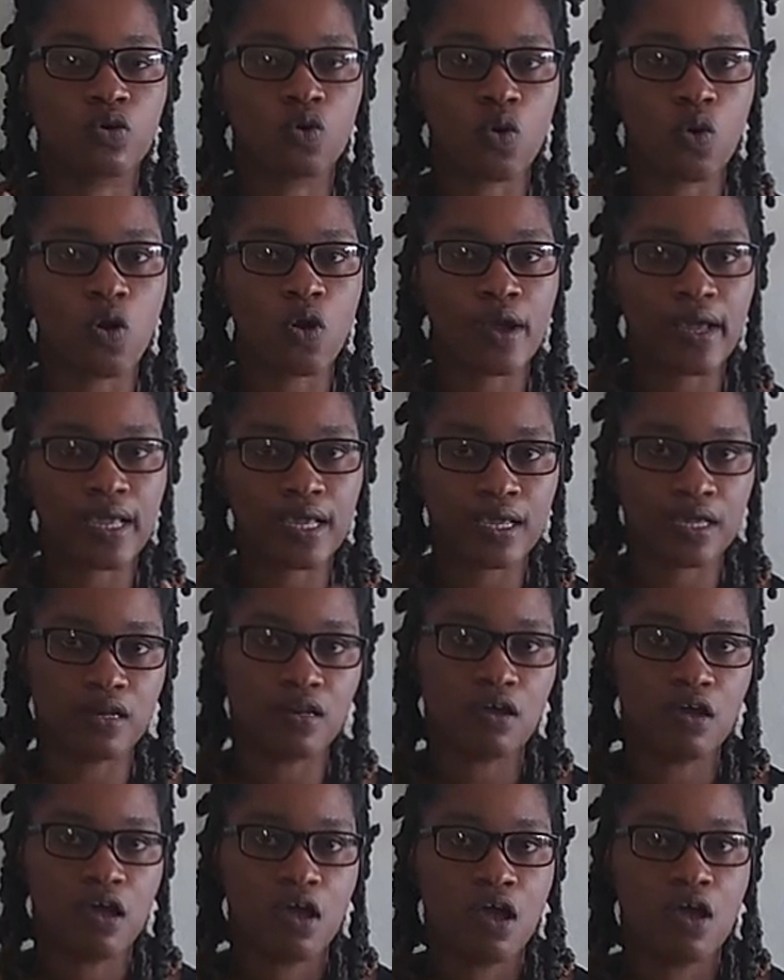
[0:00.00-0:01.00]
go
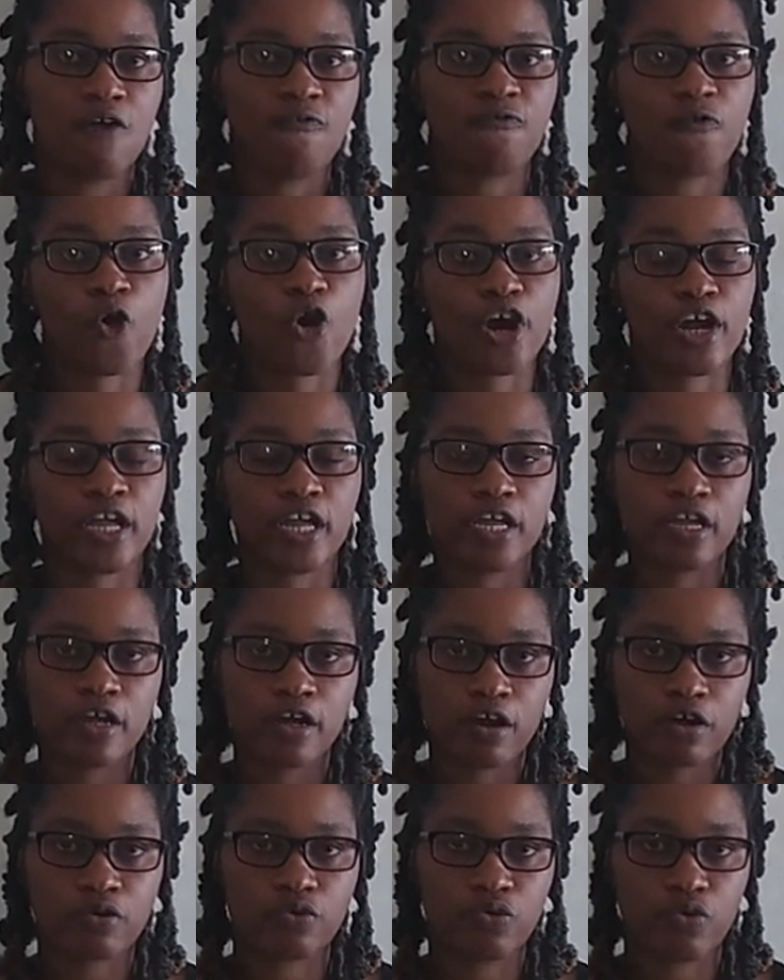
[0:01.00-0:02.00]
in for
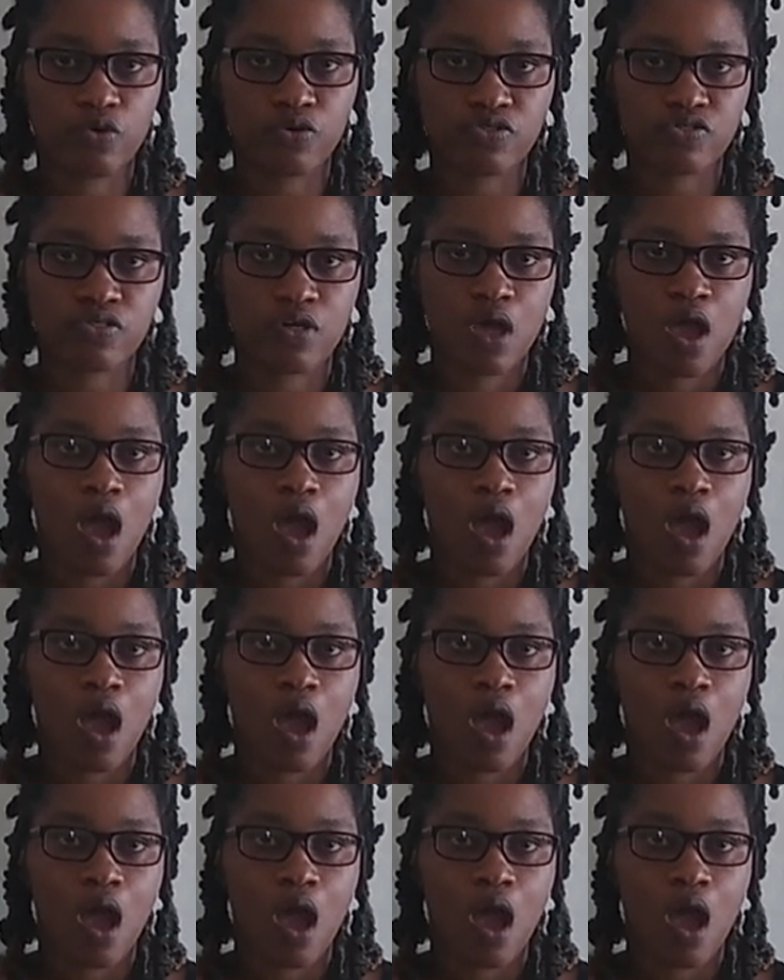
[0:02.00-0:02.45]
hair growth,